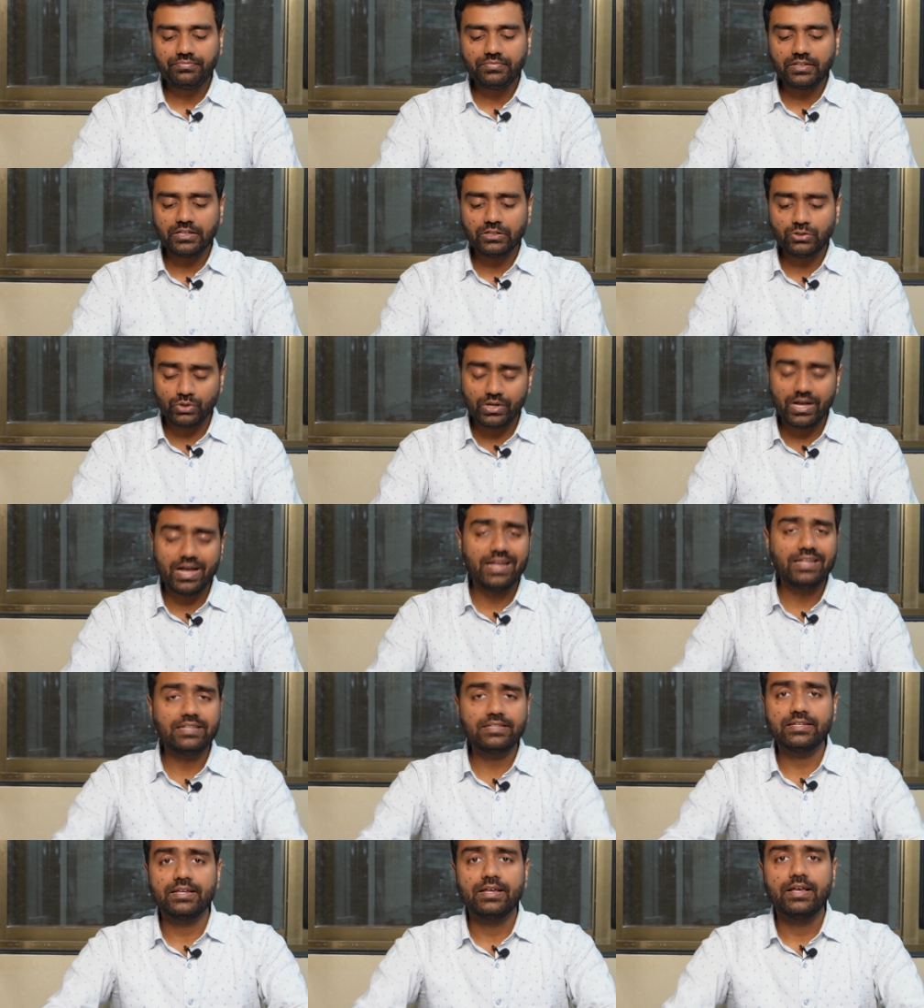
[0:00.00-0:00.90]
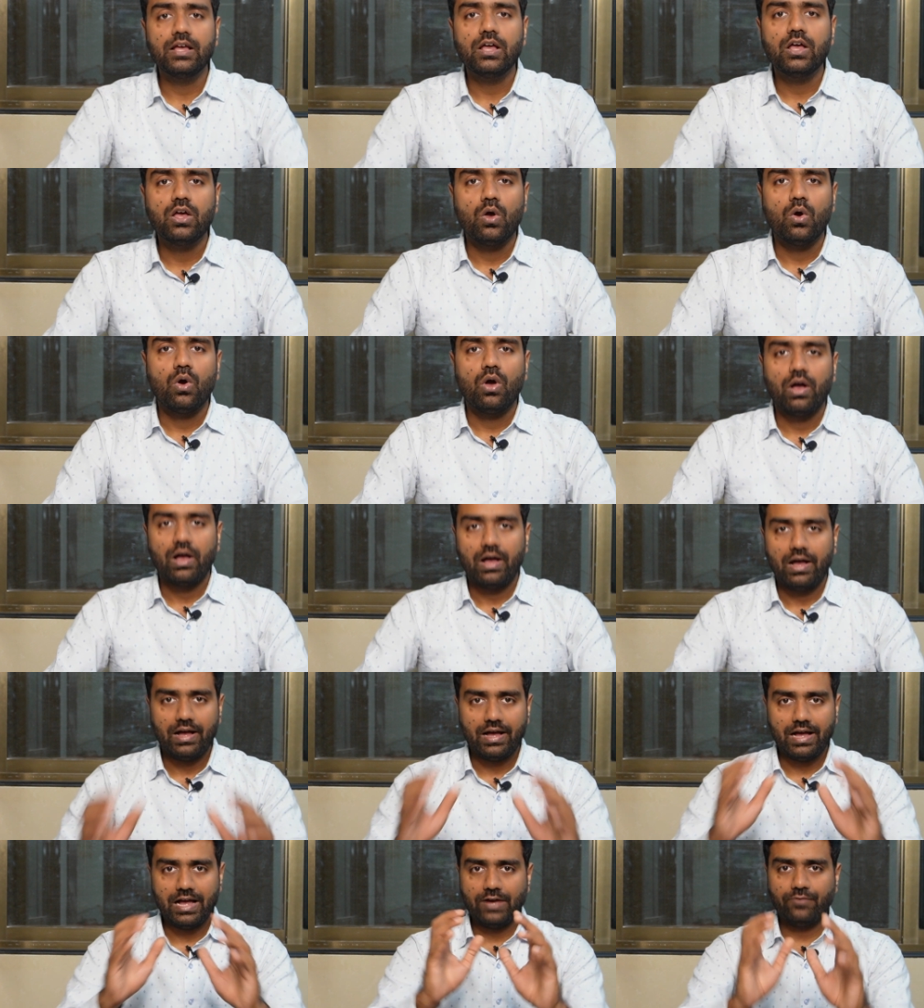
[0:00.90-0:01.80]
So guys,
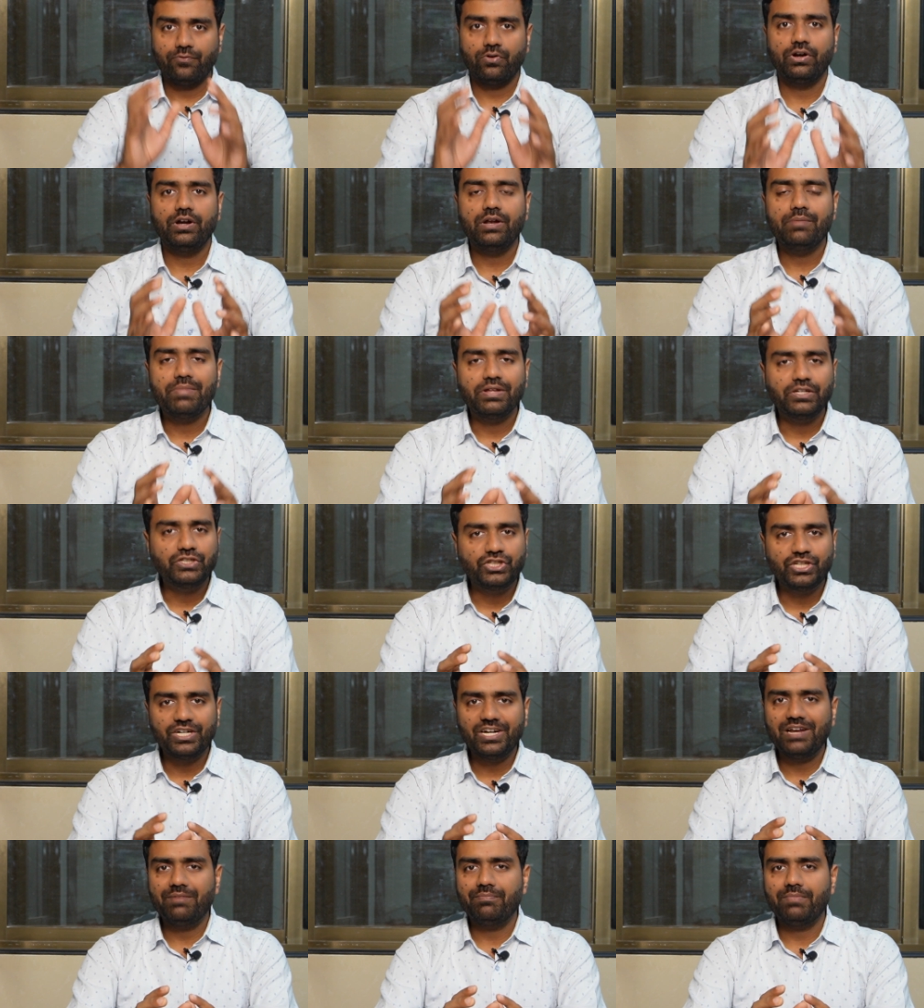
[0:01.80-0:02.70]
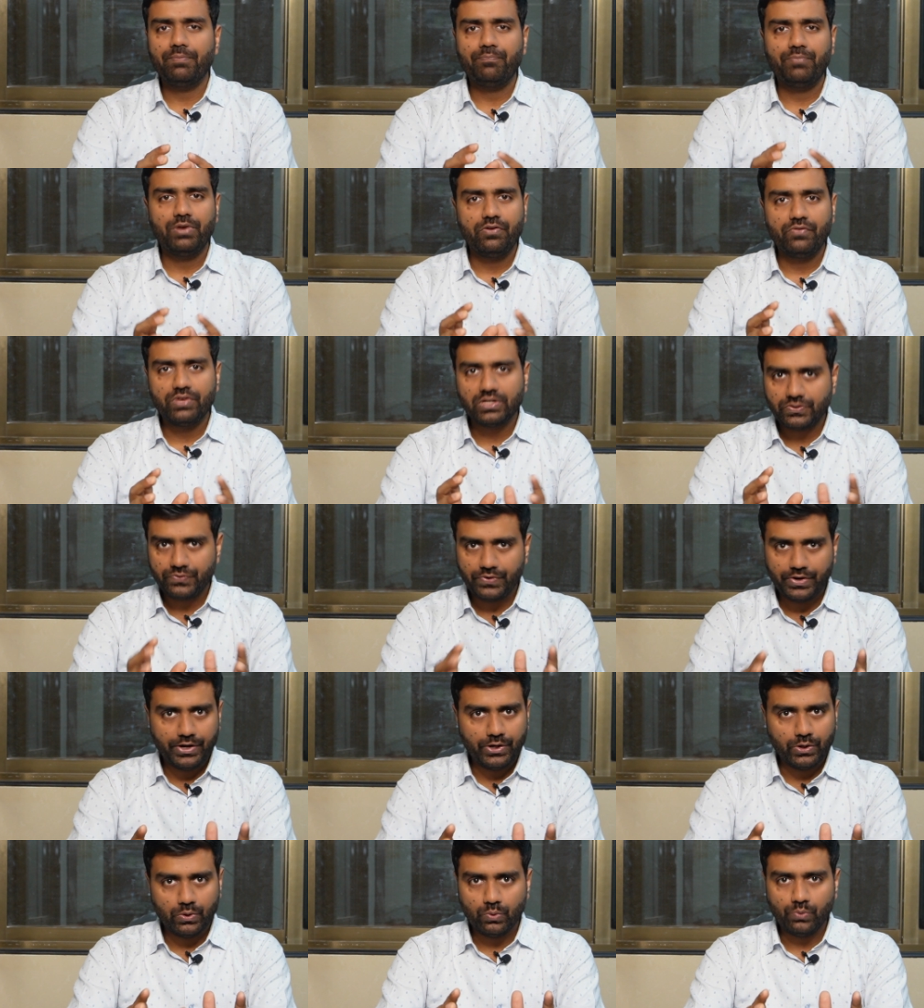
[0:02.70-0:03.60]
I've already mentioned in my previous
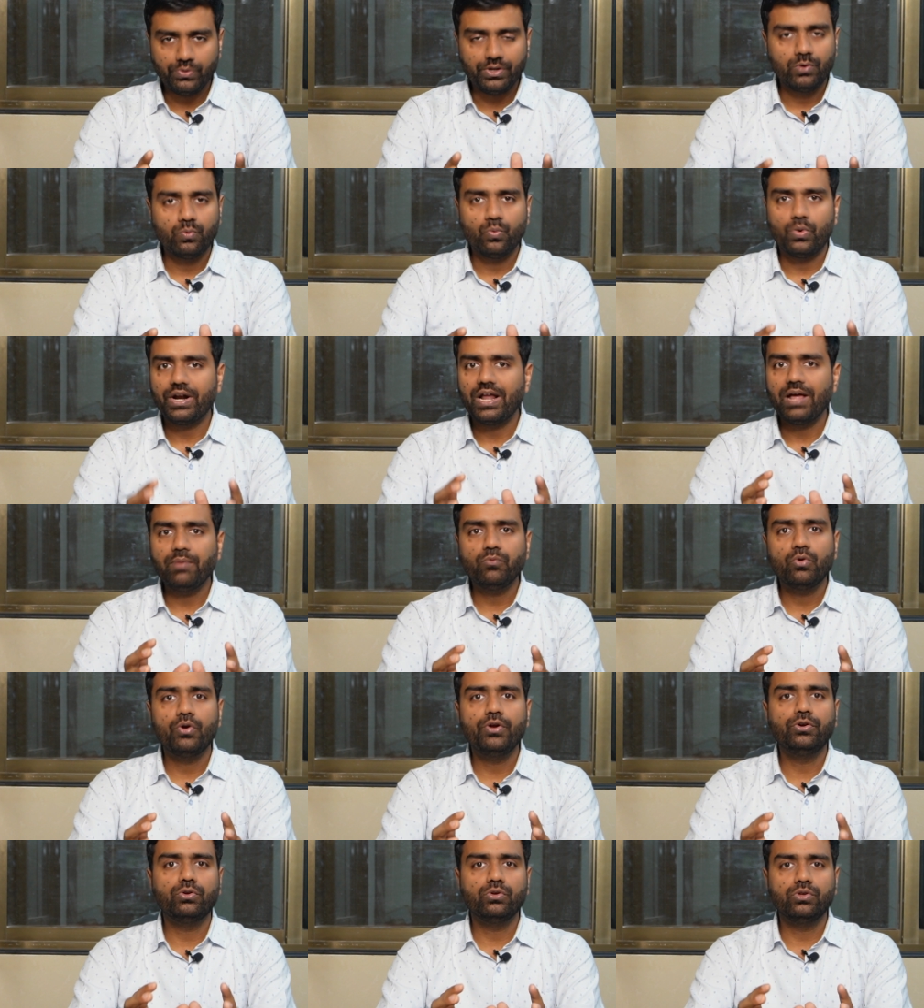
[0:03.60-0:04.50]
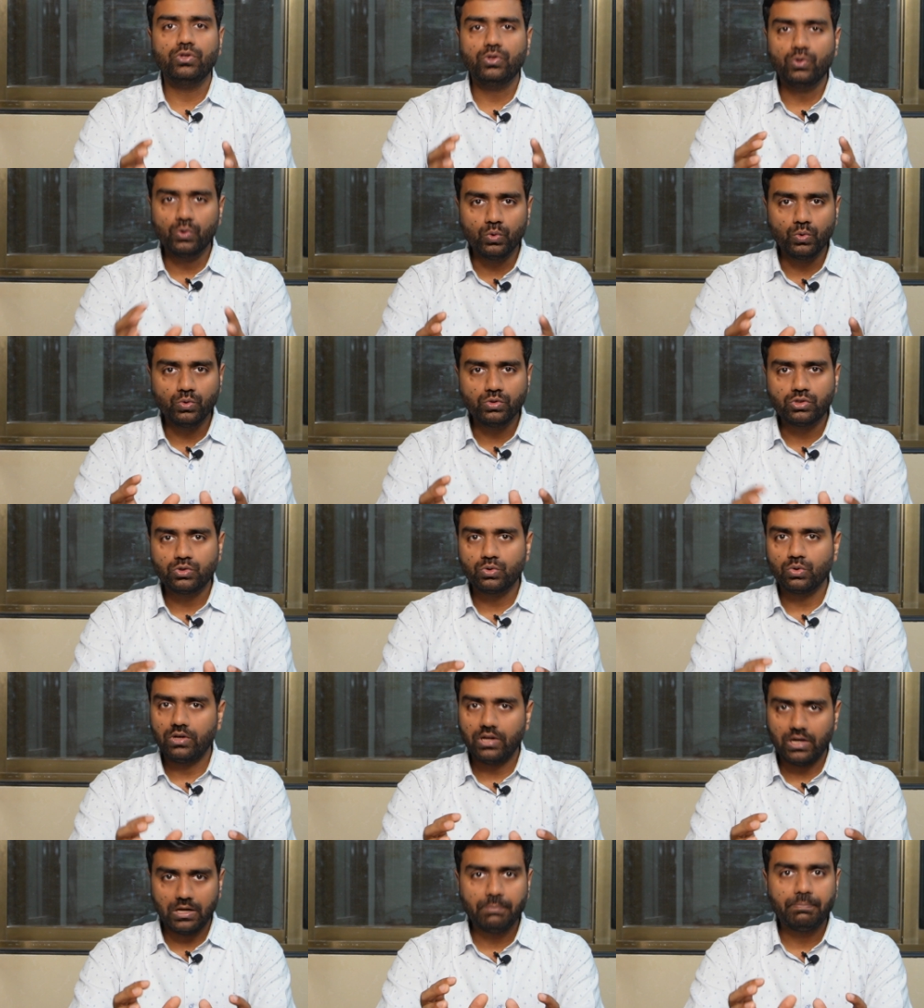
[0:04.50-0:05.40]
video that what I'm going to use to
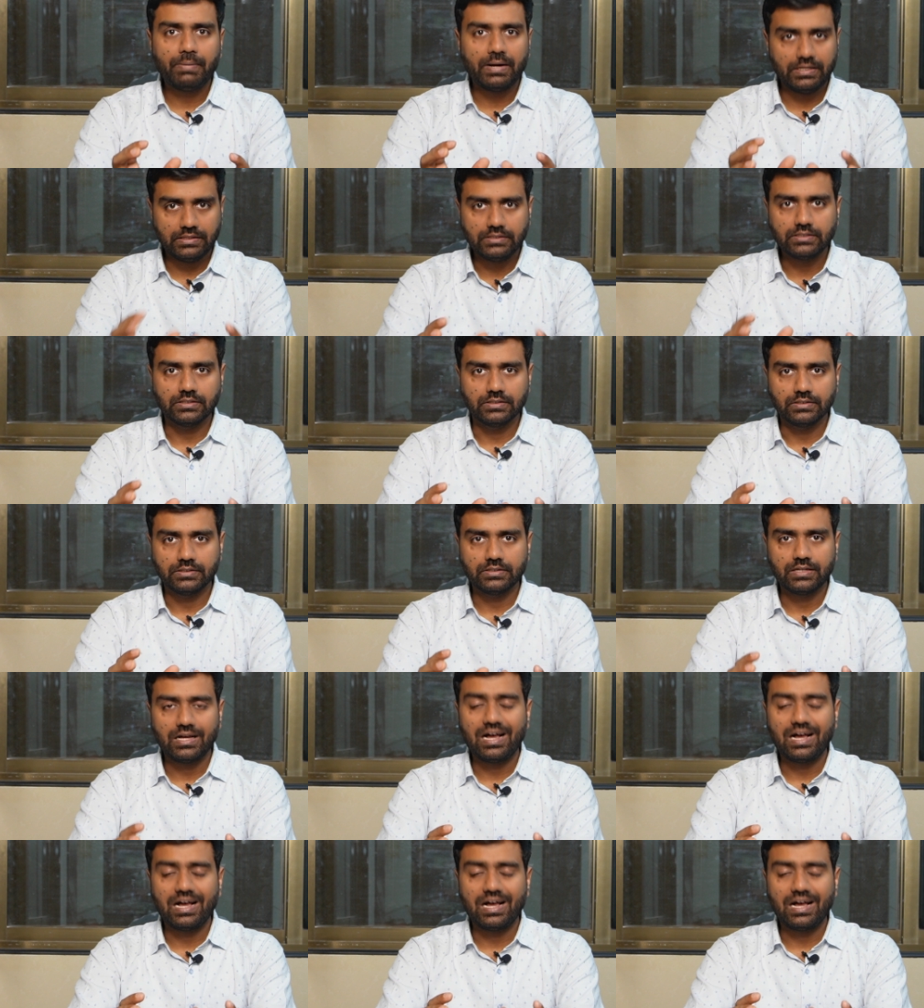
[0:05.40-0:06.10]
learn Python.